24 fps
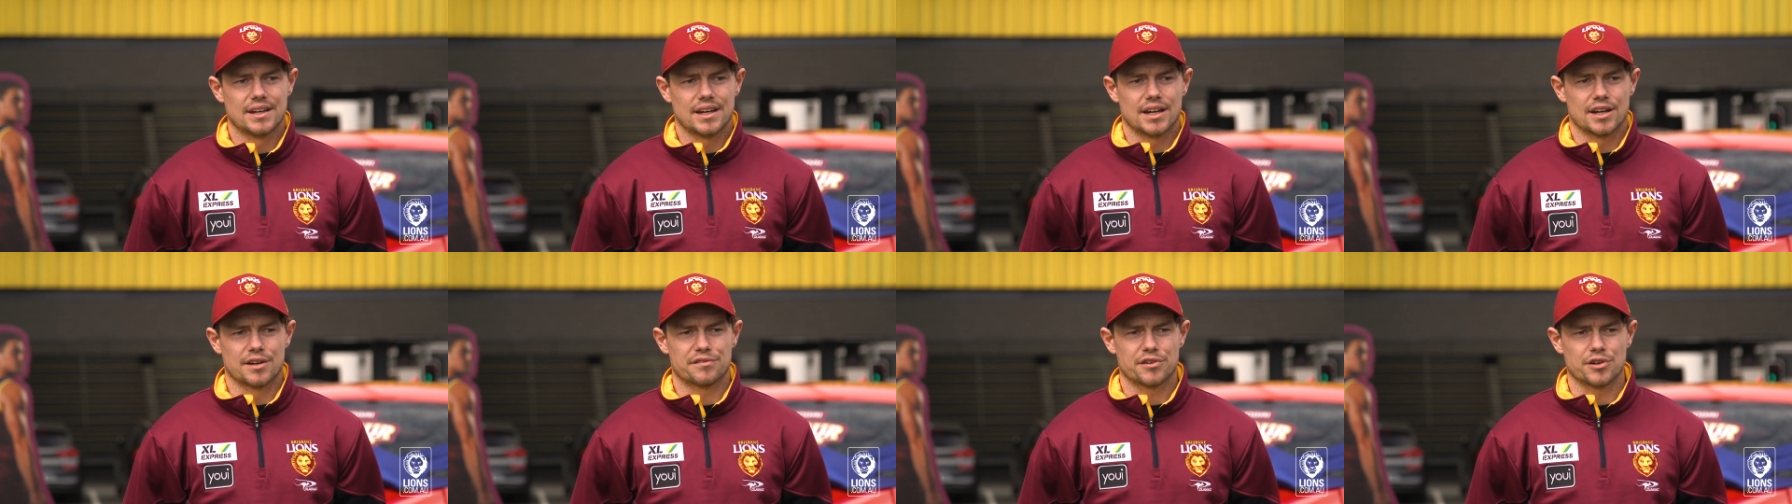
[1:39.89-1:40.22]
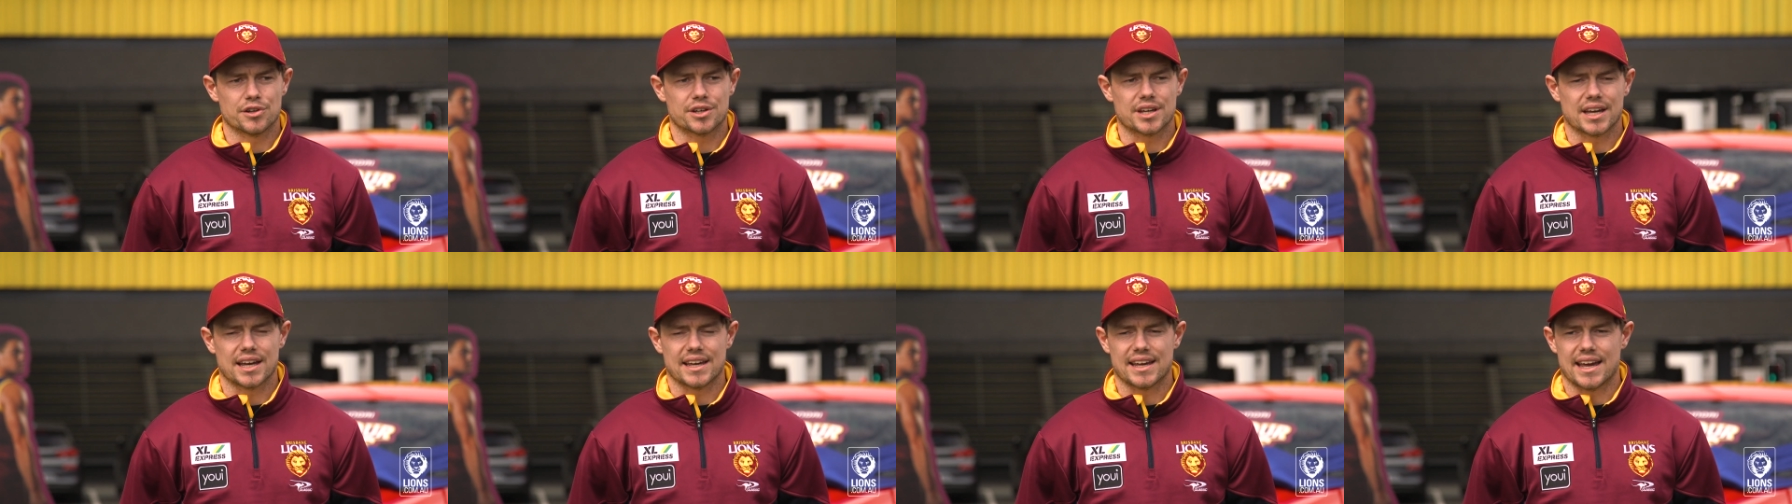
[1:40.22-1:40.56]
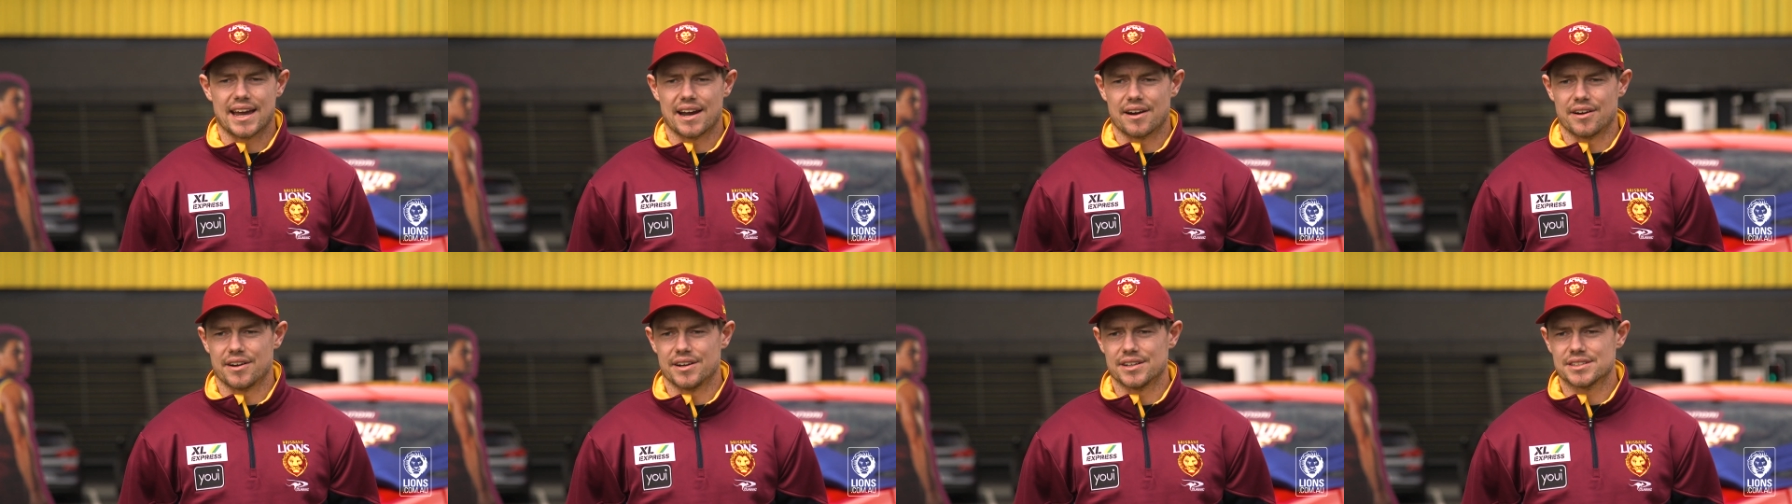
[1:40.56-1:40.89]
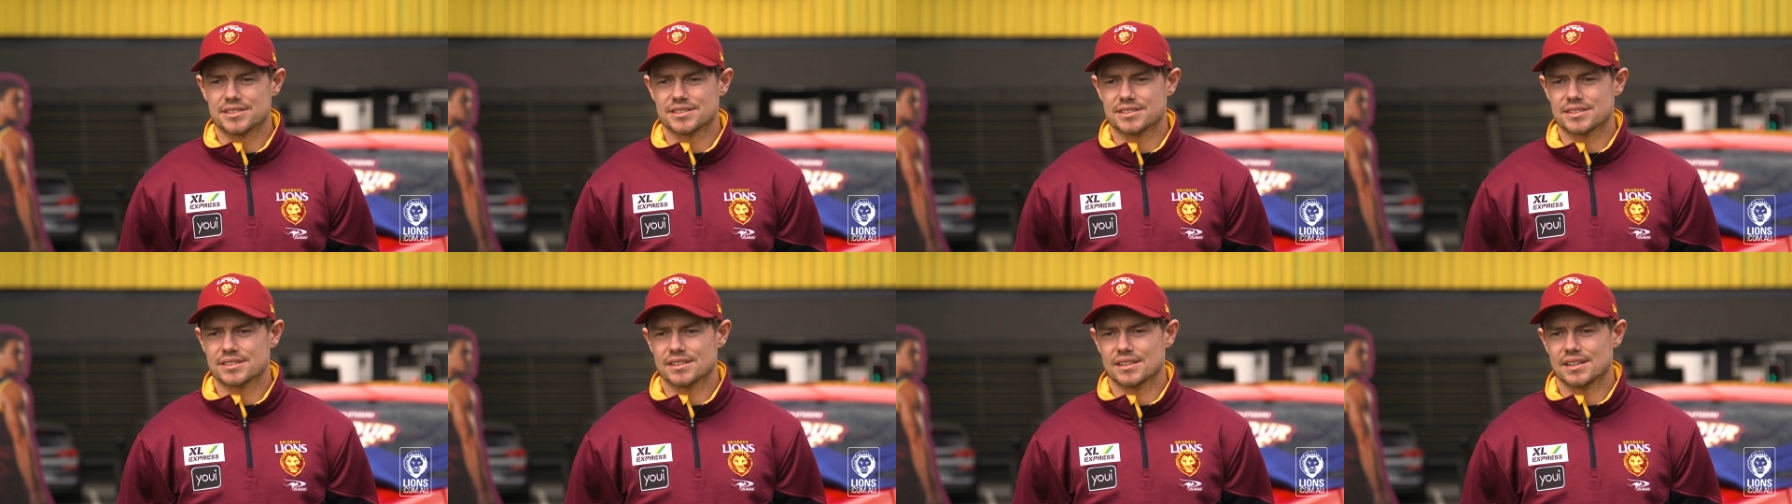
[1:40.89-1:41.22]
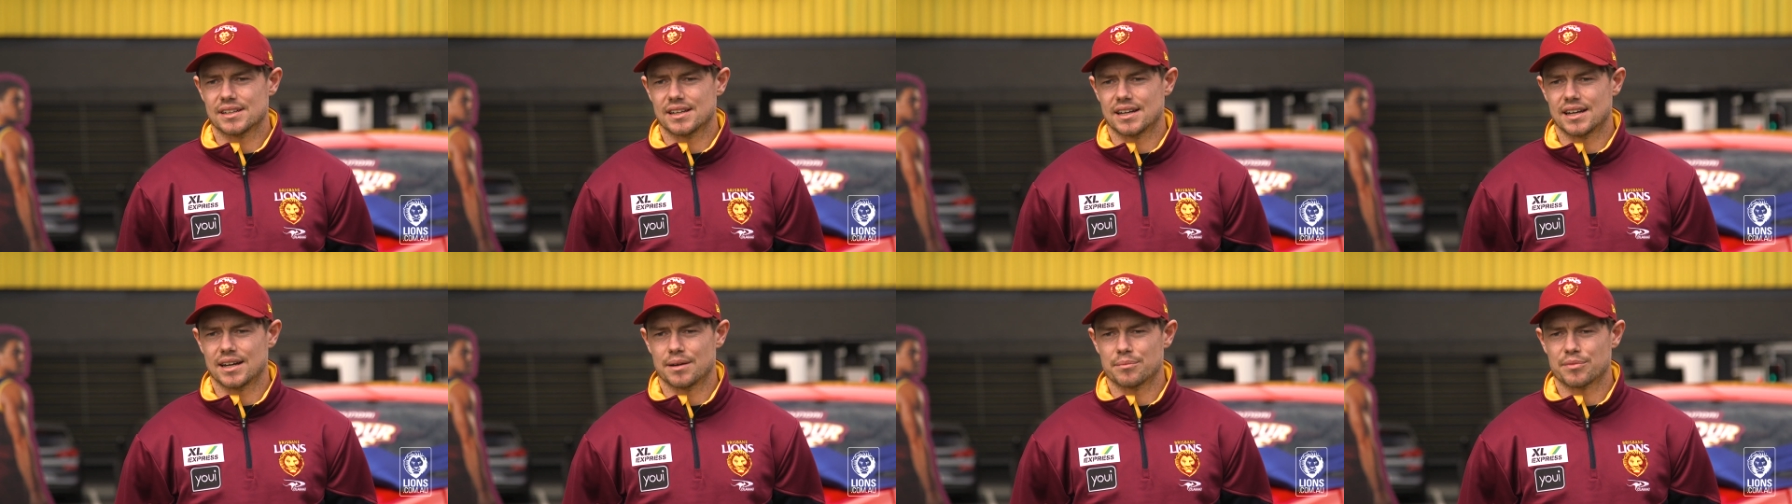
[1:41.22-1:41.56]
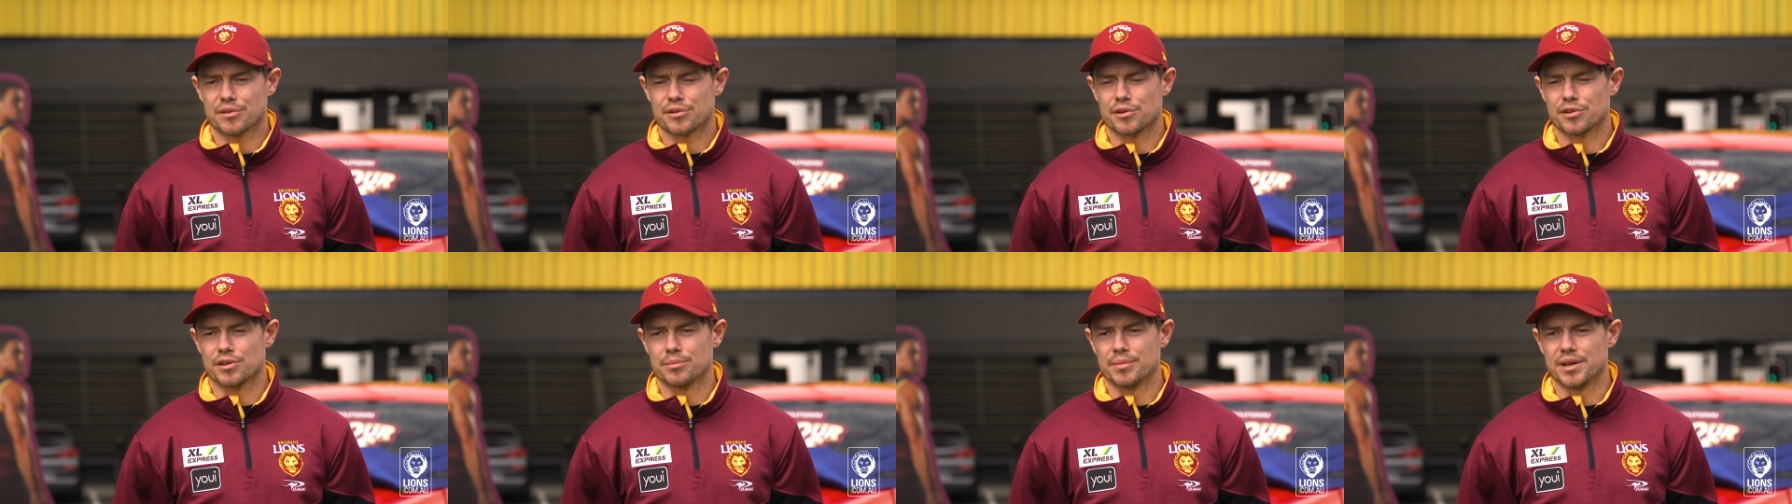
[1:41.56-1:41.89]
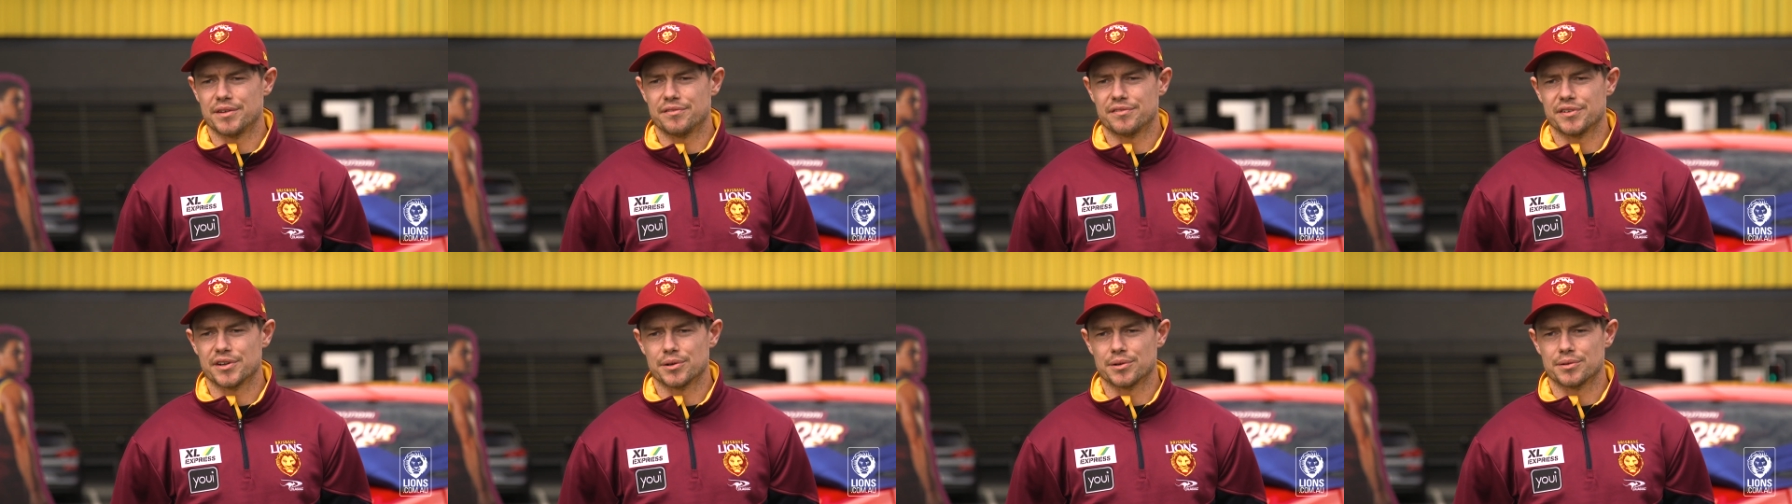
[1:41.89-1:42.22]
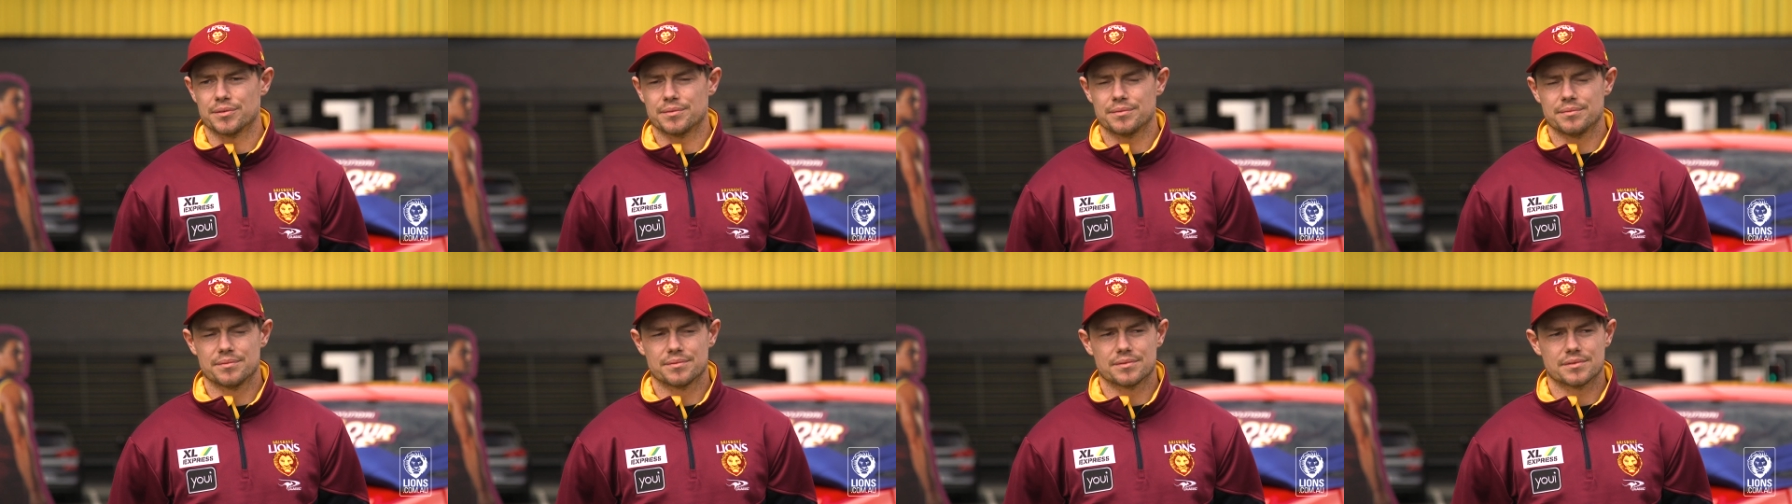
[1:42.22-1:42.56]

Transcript: in a few key areas um, through the midfield